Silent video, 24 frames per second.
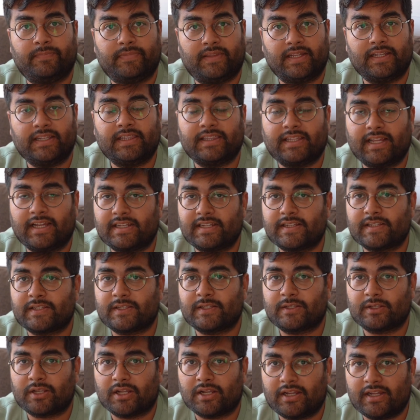then that
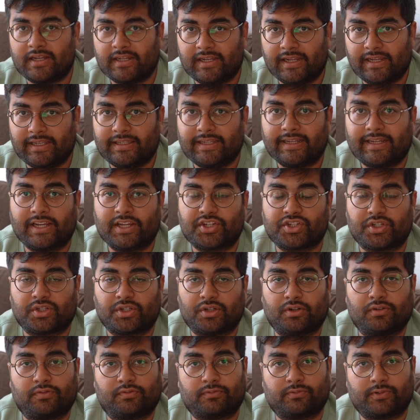is an indication
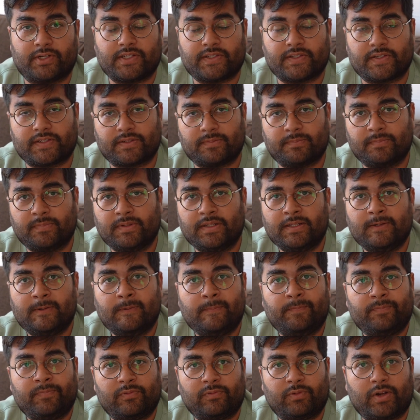of racism.
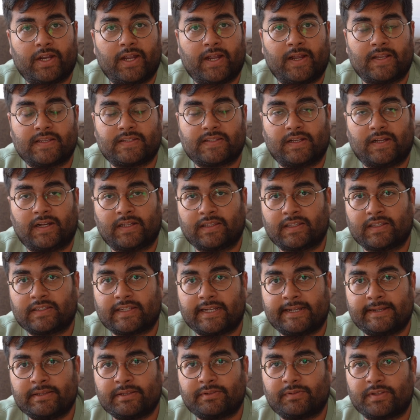Whereas other
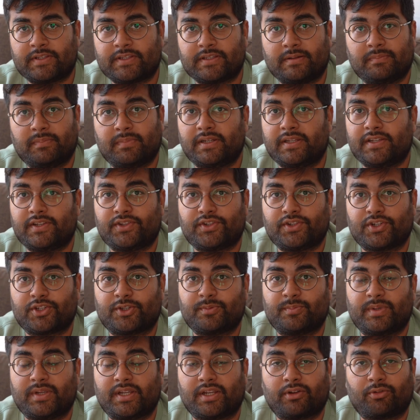times when somebody's
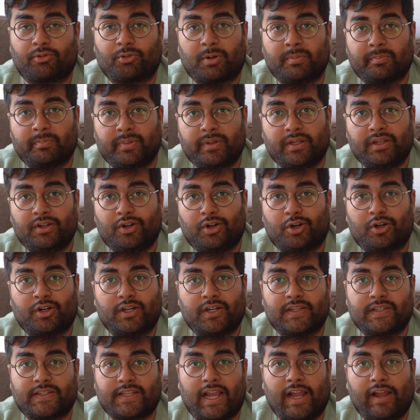just being grumpy or
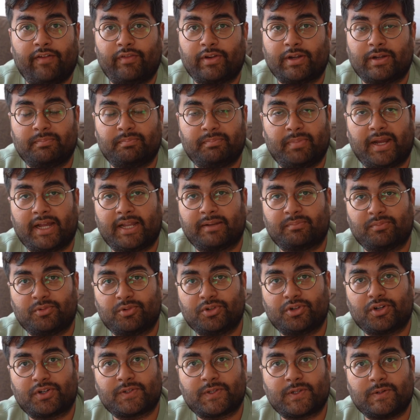is having a bad
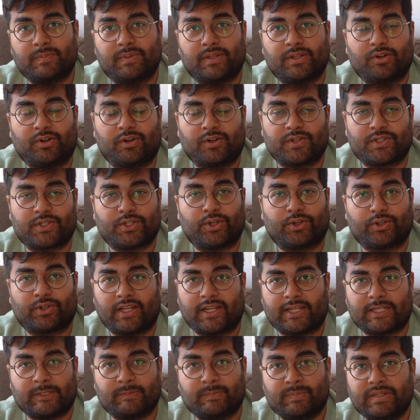mood or something, or is not
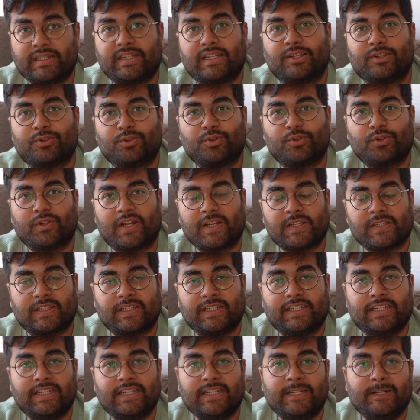like speaking to you
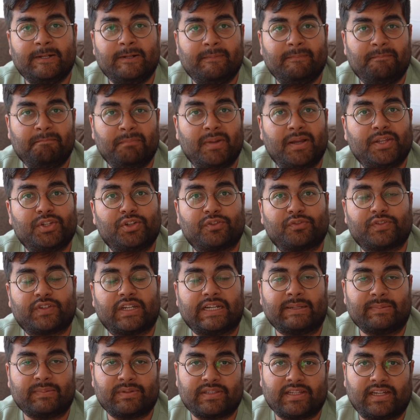nicely, many of
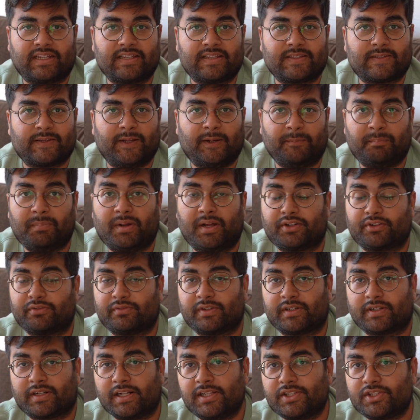times that is a part of
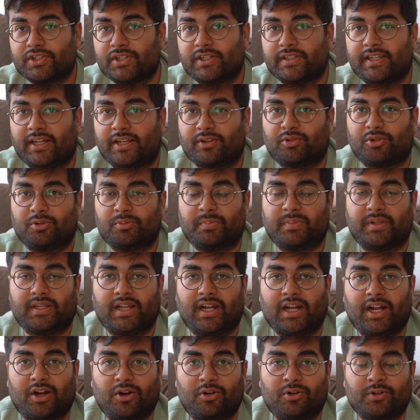the culture. That could be
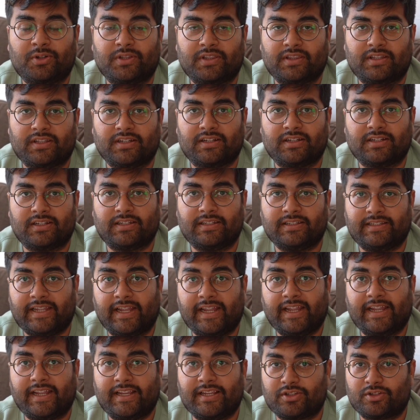how the
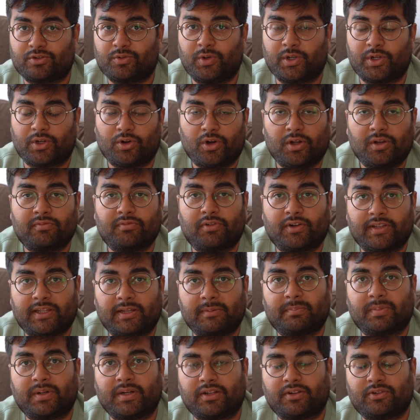day is going on for
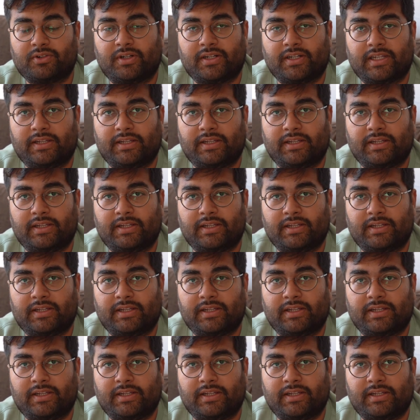that particular